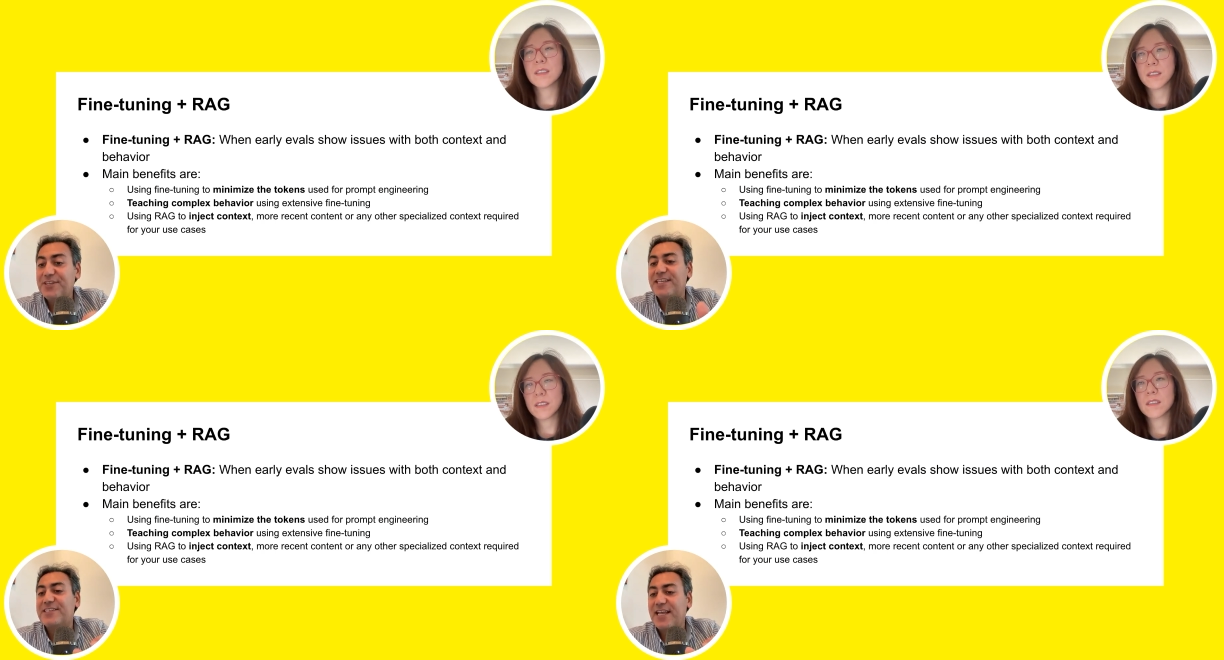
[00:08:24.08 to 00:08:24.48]

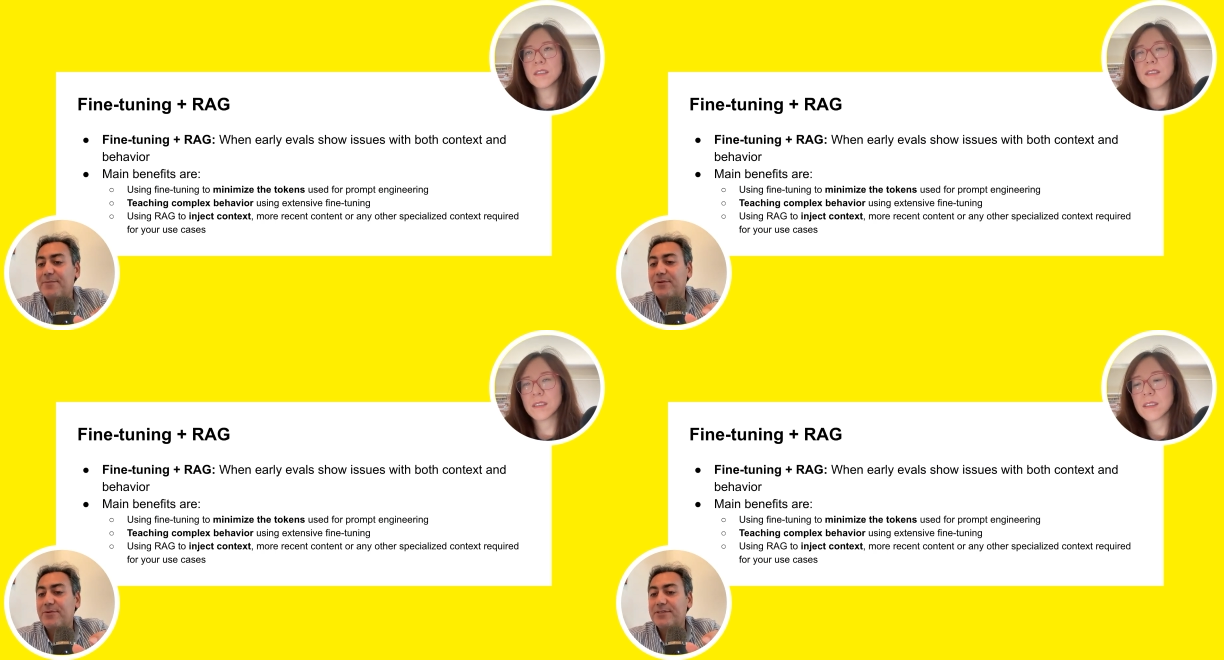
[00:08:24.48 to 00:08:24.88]
Speaker 1: these
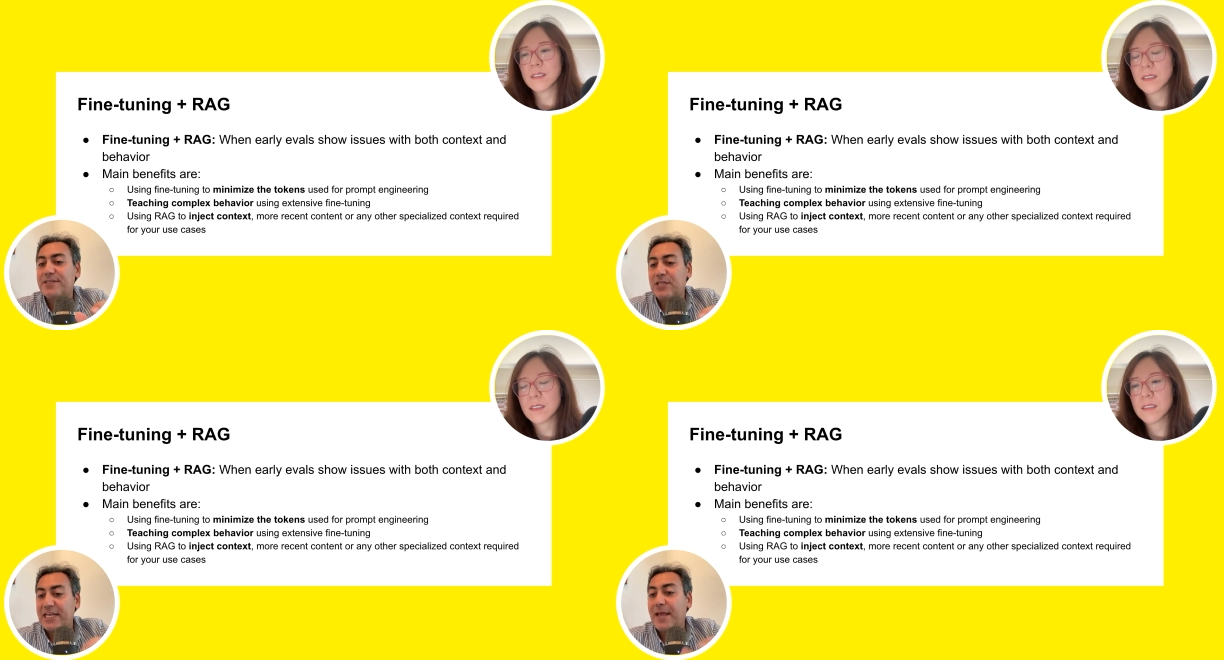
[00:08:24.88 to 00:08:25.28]
examples
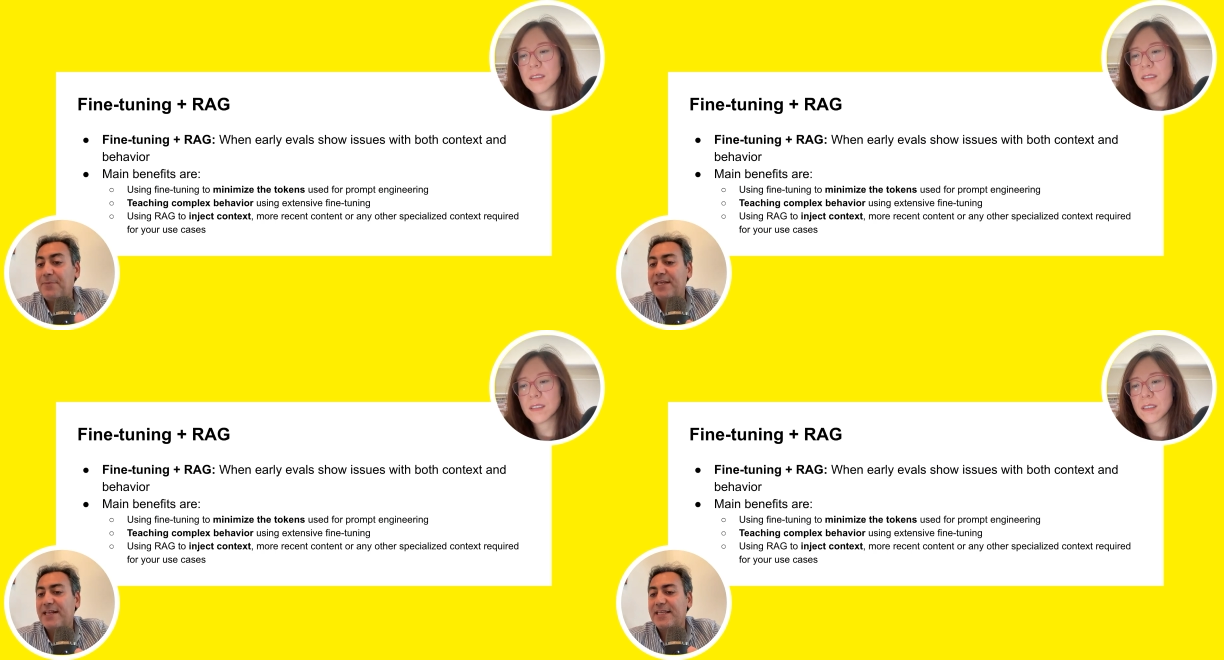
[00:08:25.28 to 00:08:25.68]

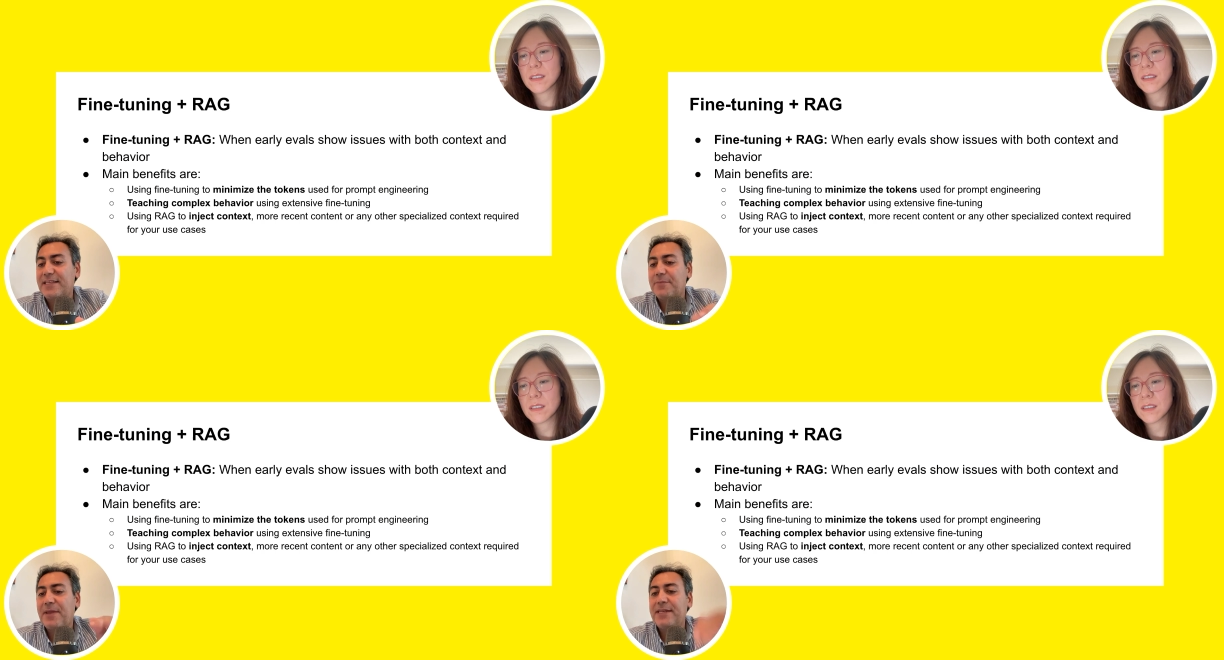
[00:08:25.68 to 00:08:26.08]
dynamically,
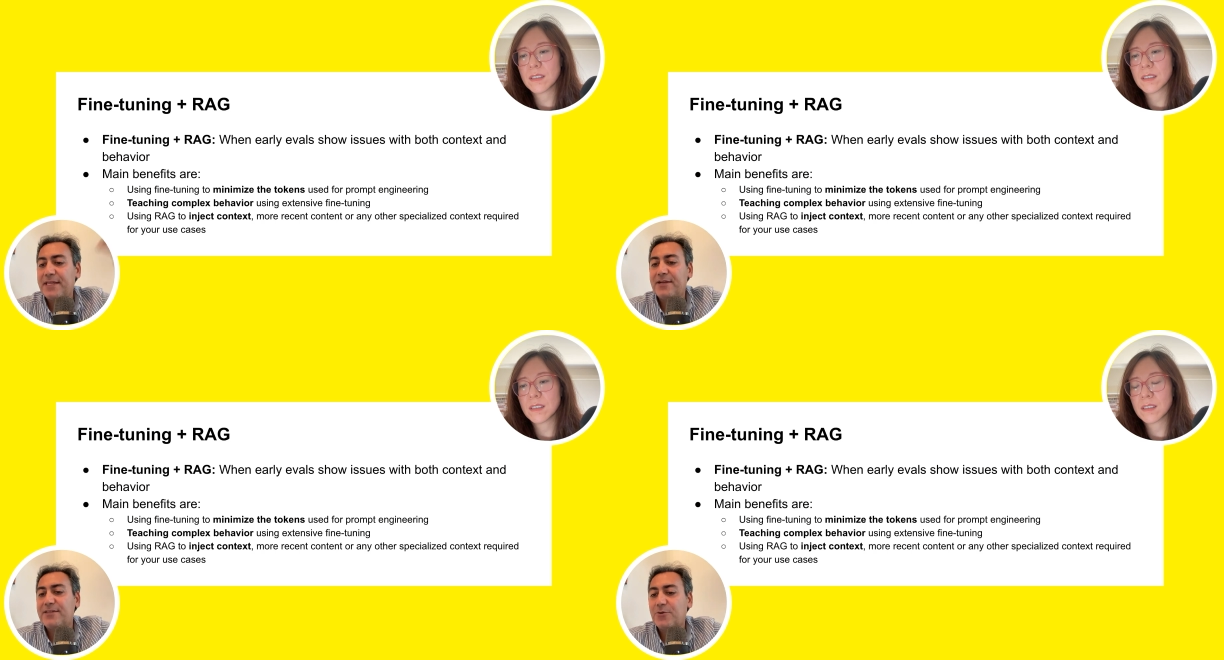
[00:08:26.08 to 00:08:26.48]

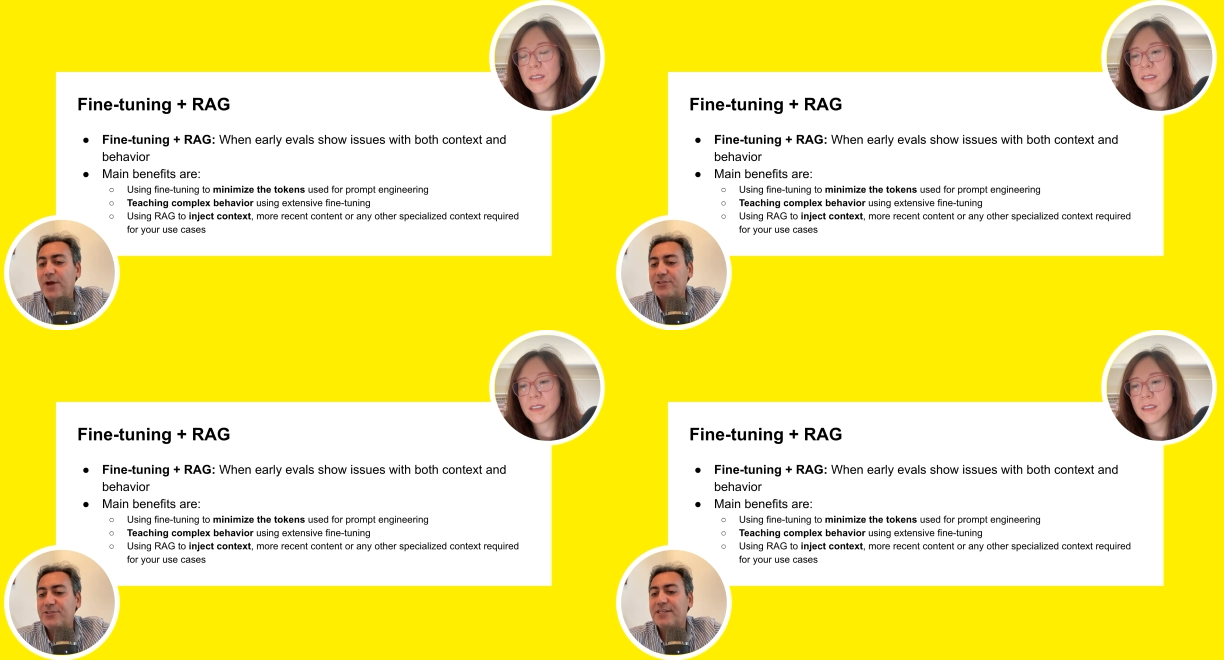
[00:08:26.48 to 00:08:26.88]
depending on the
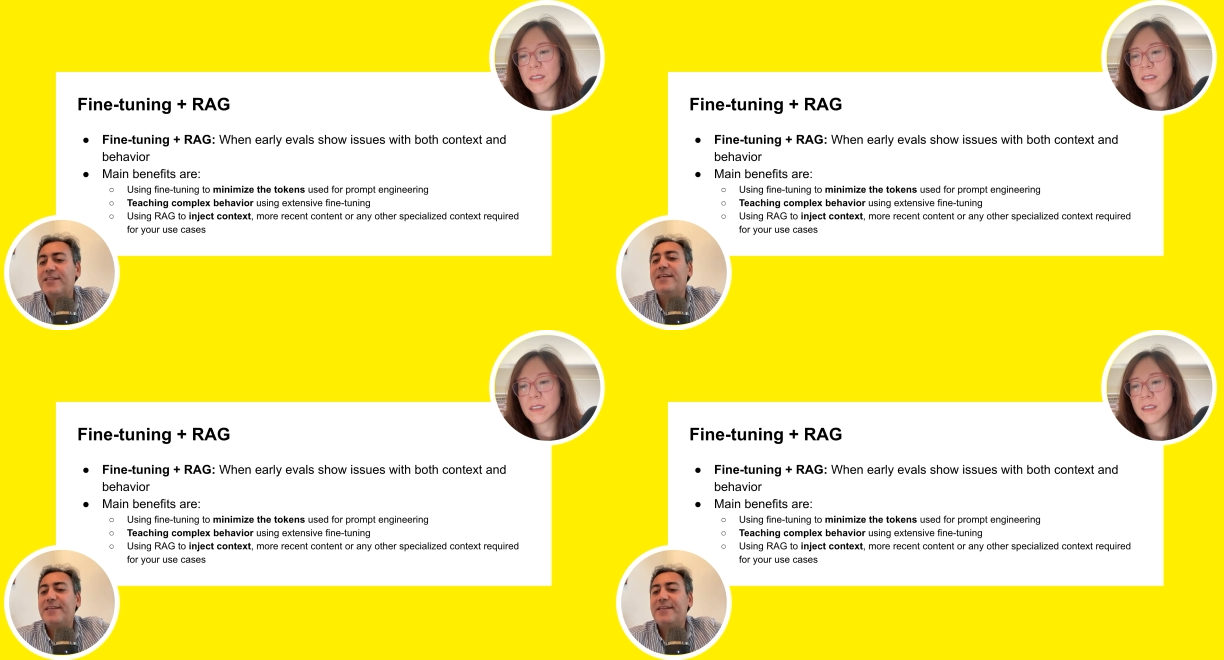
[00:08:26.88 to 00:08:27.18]
question,